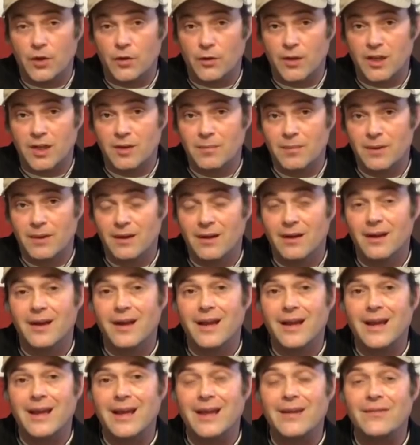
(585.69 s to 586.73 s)
grip,
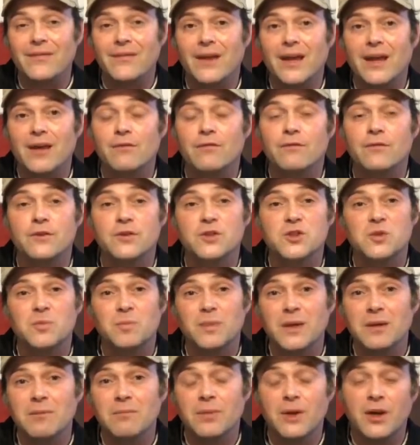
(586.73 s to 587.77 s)
and that for
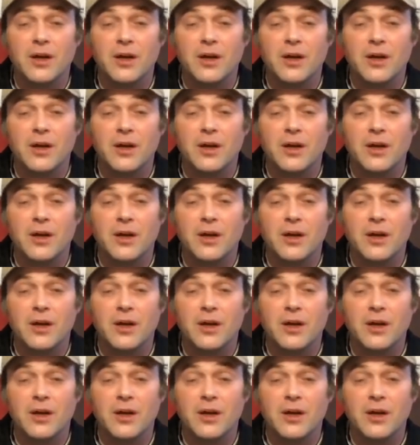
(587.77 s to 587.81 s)
spin